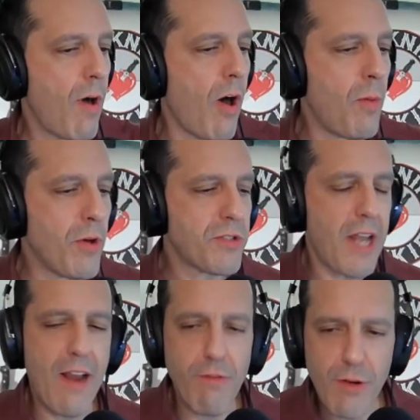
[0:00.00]
Almost
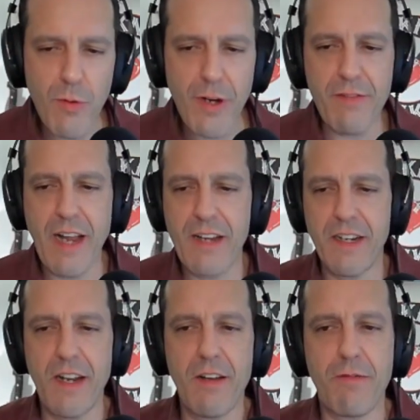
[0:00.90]
everyone I've gotten
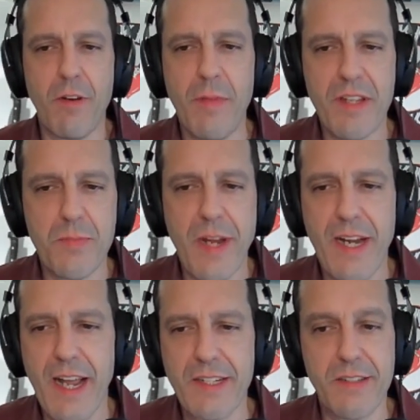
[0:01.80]
a knife from has
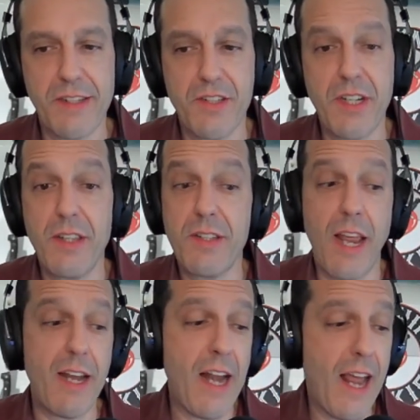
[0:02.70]
made excellent sheaths,
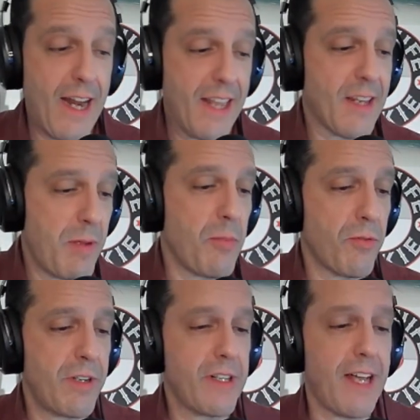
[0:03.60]
and I think people
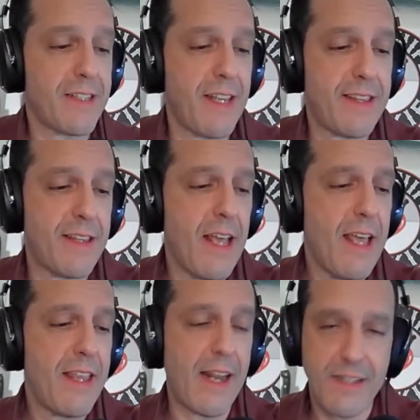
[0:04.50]
realize that
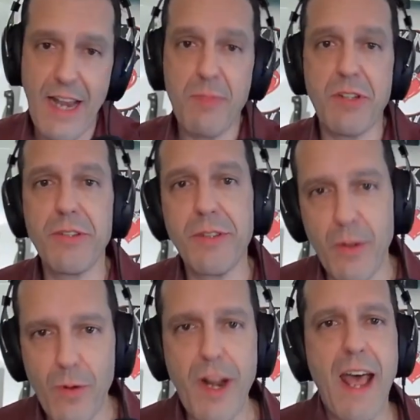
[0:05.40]
that is absolutely
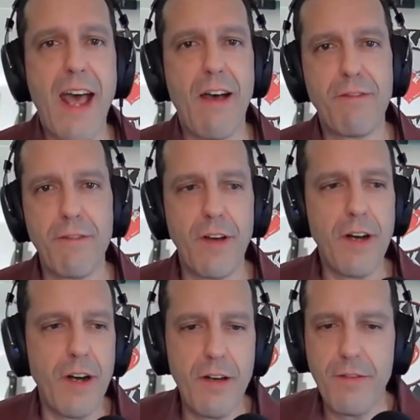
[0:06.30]
one half
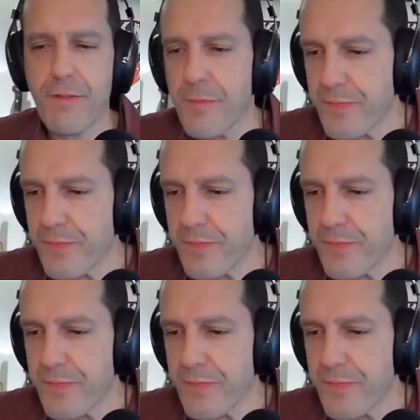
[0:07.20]
of